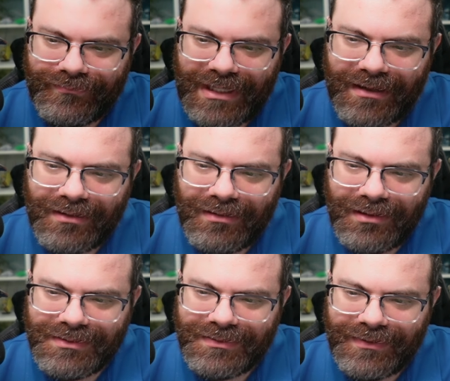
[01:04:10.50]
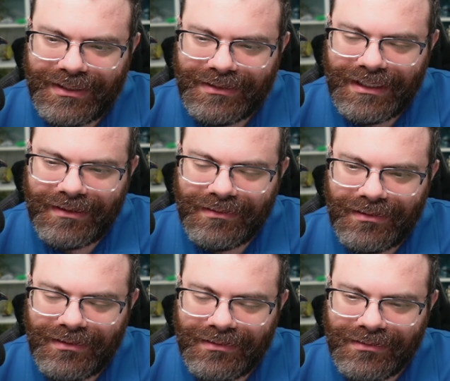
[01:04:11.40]
I got halts right. Yeah,
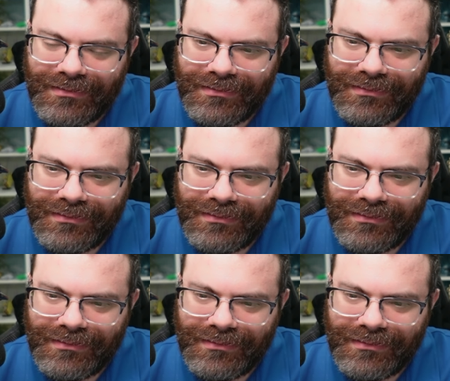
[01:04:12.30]
halt.